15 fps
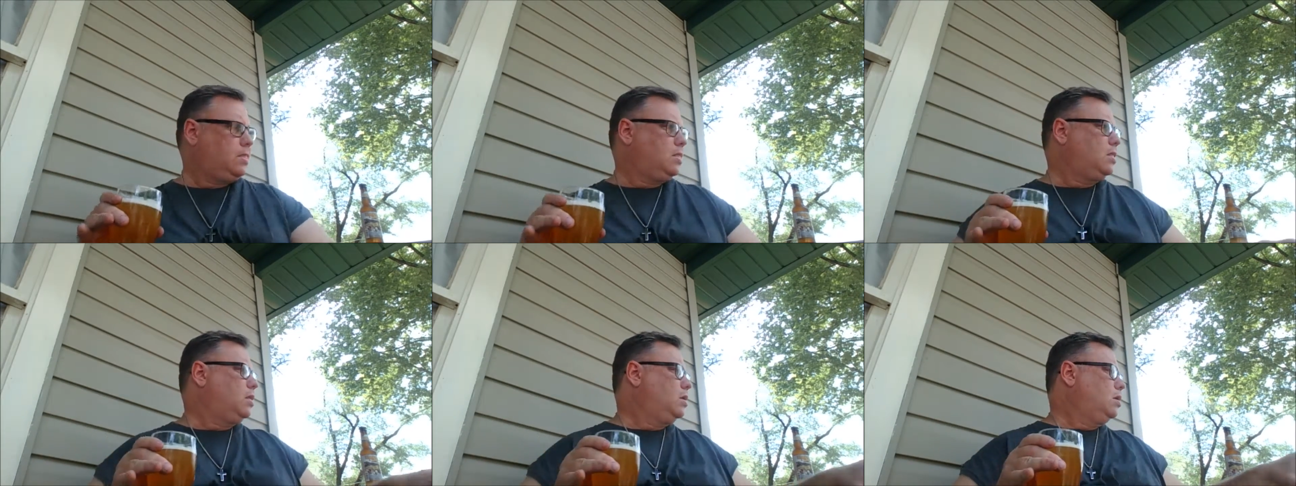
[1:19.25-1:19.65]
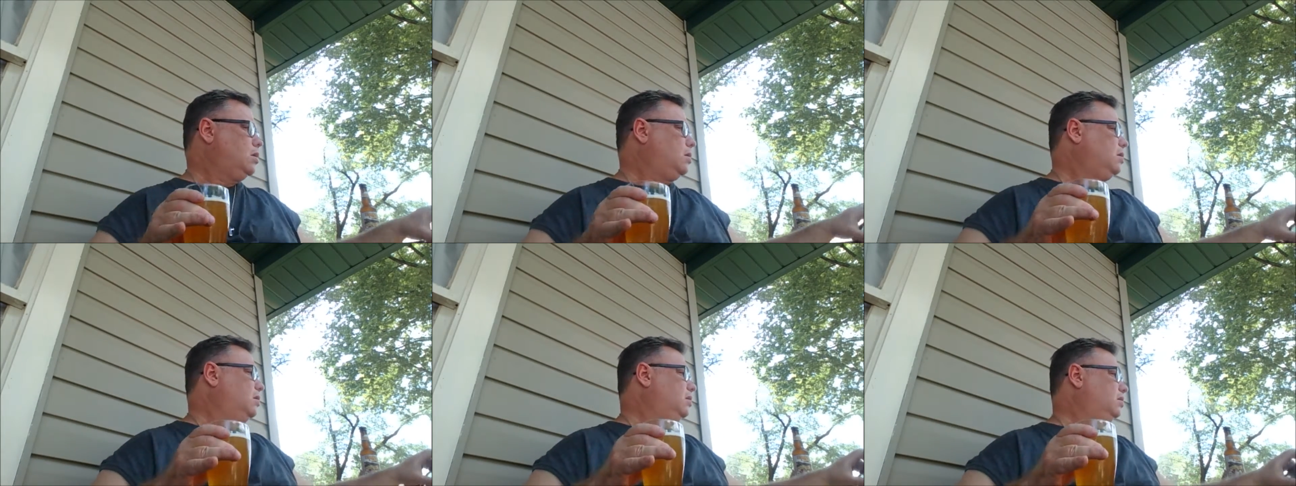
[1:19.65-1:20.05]

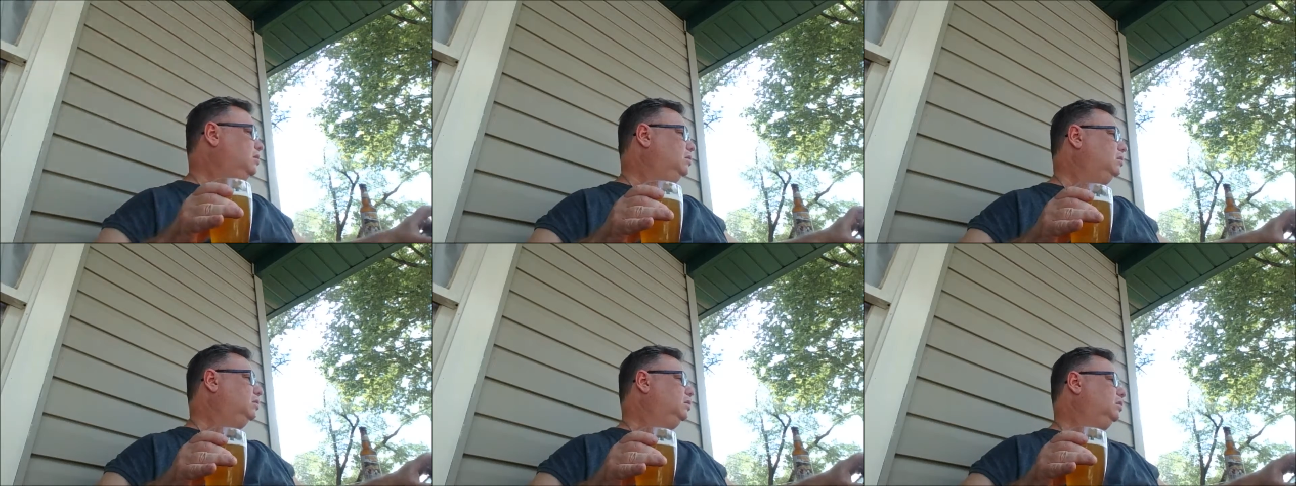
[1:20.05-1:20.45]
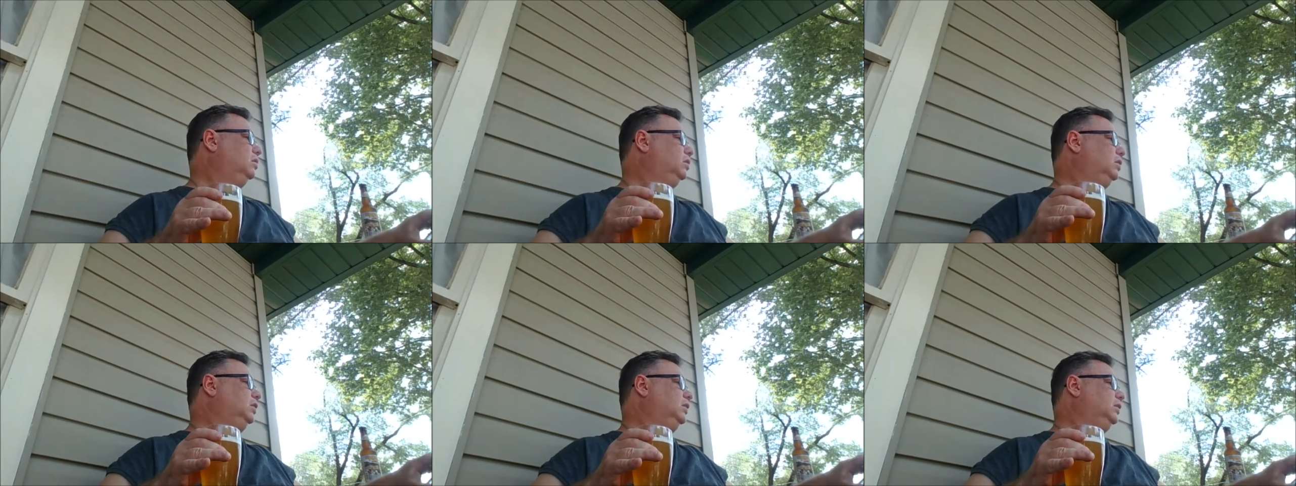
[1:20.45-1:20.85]

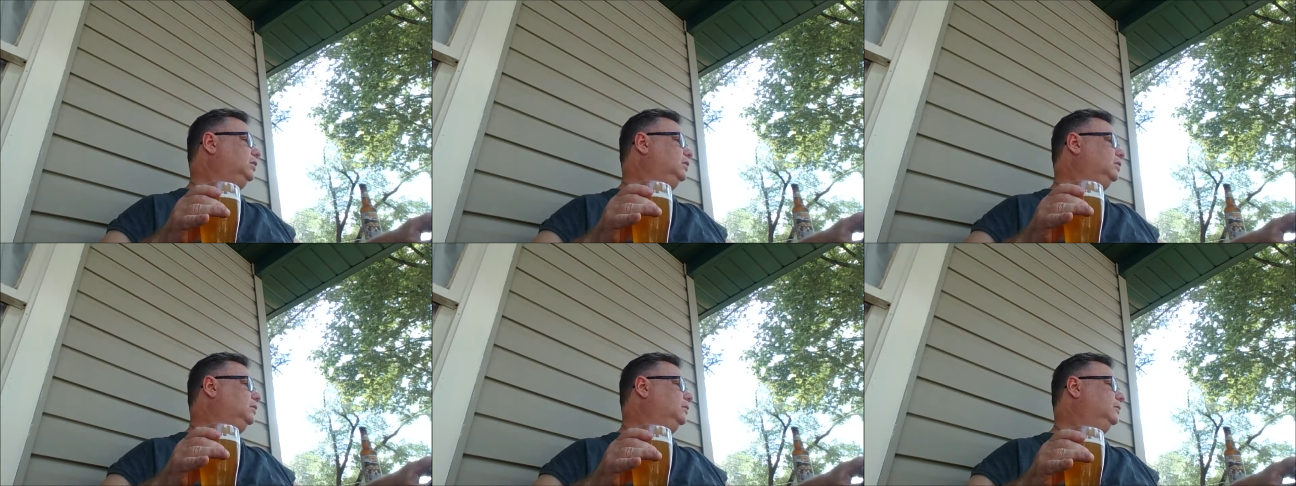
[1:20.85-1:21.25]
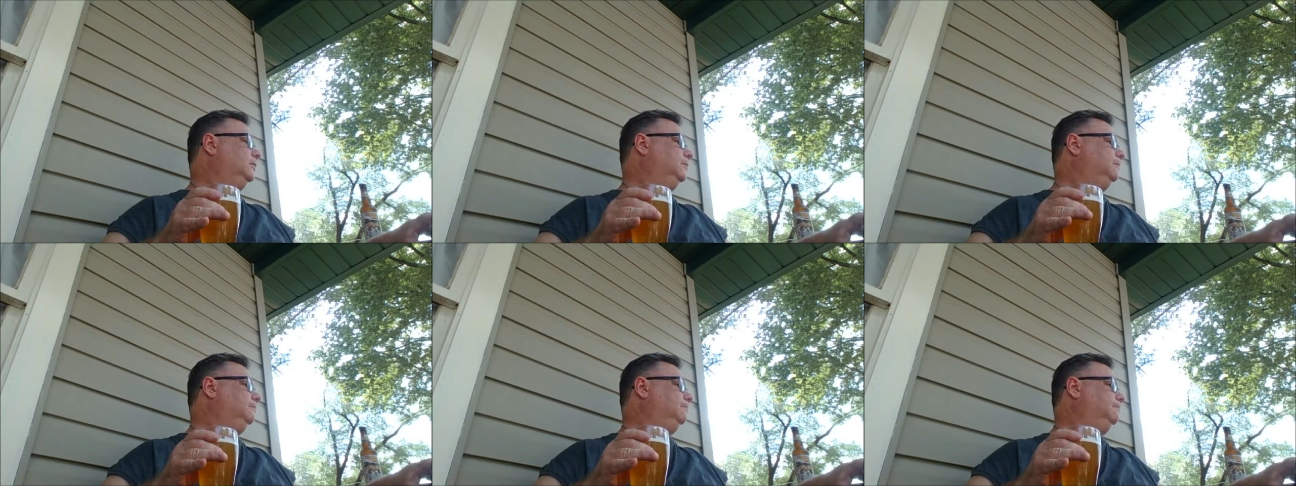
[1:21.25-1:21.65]

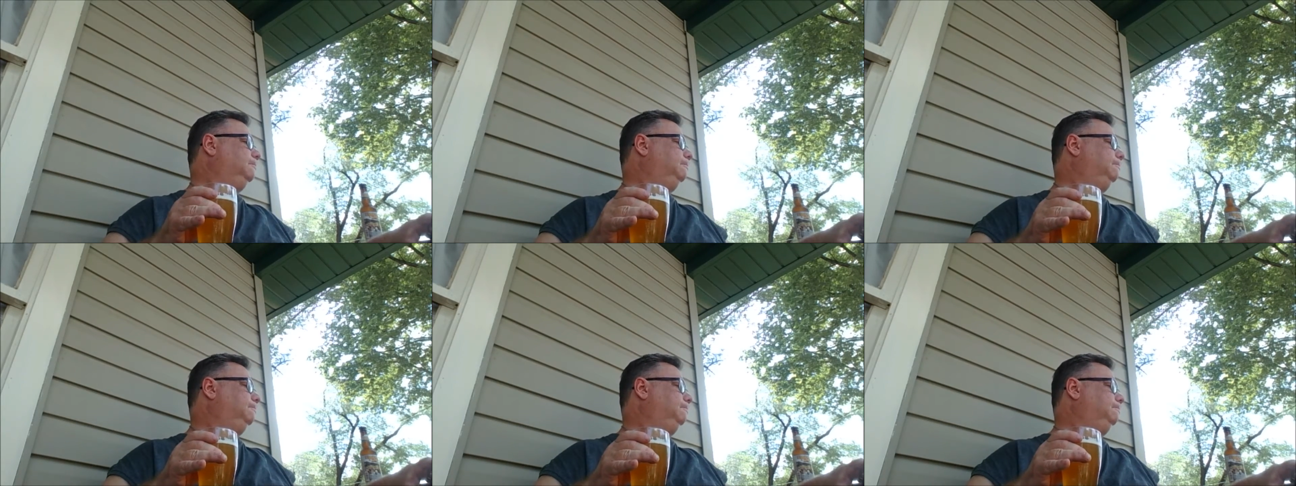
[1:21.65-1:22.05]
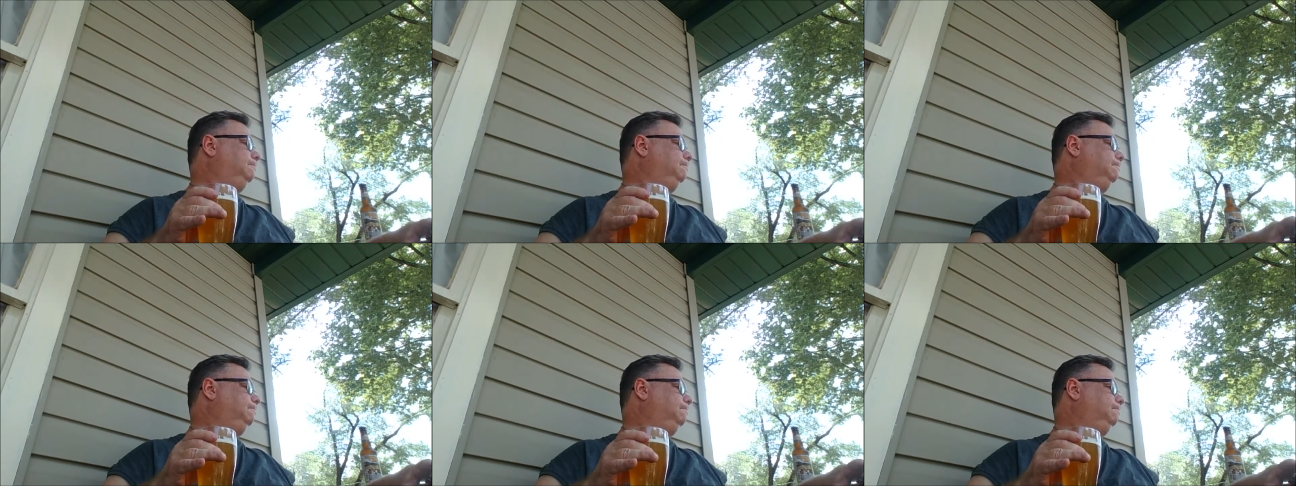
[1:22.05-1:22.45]

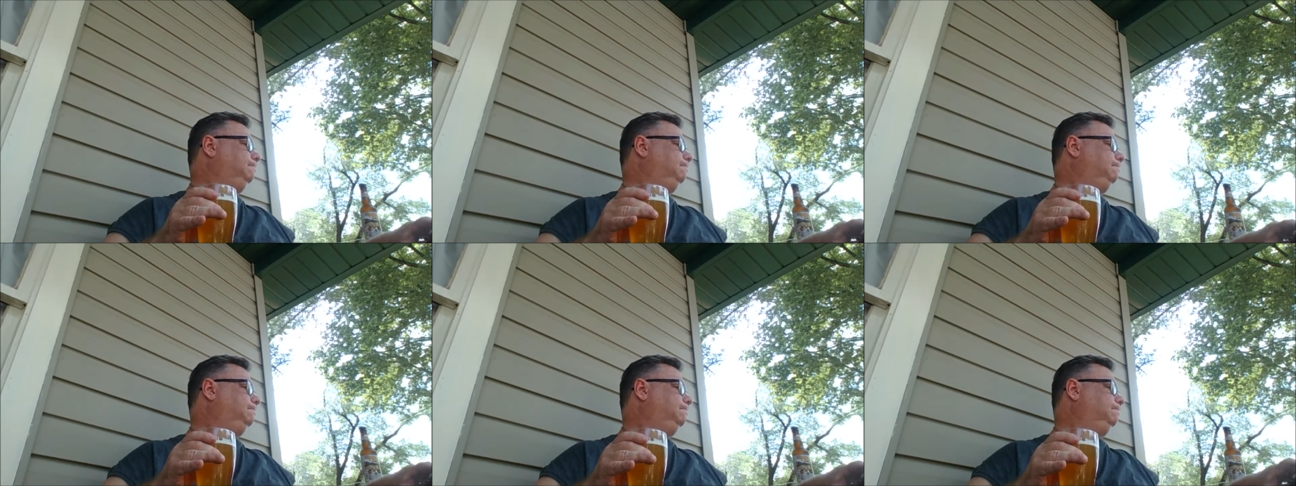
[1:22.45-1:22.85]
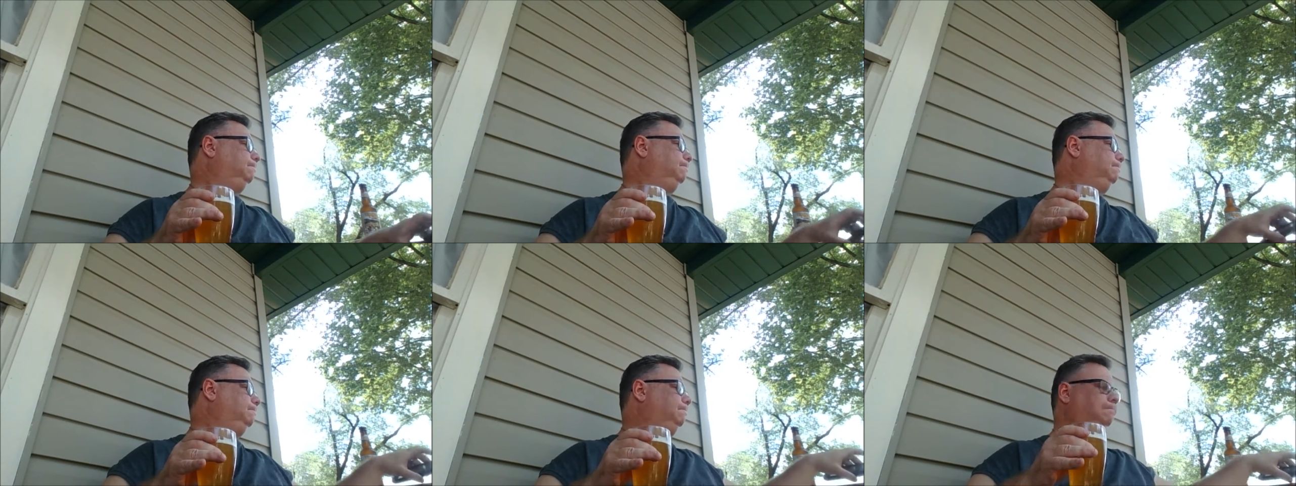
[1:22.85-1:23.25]

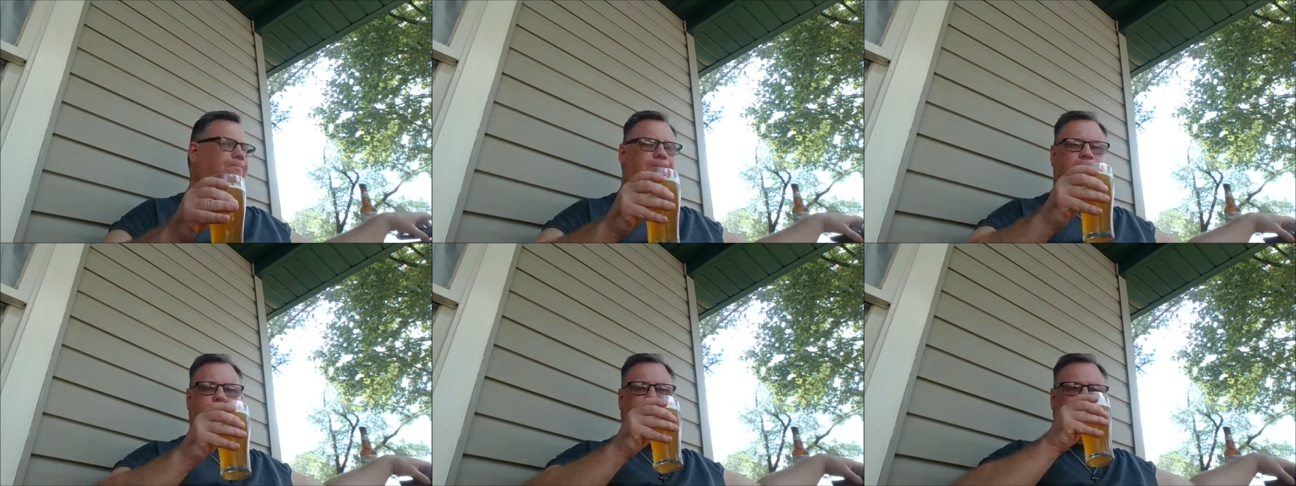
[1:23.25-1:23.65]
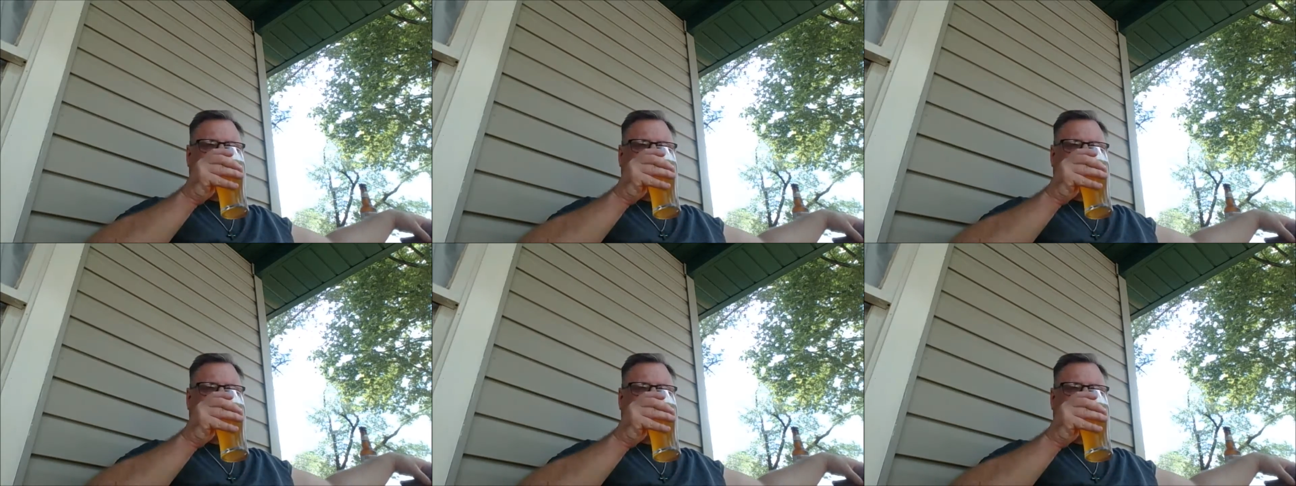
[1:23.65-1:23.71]
Nobody speaks.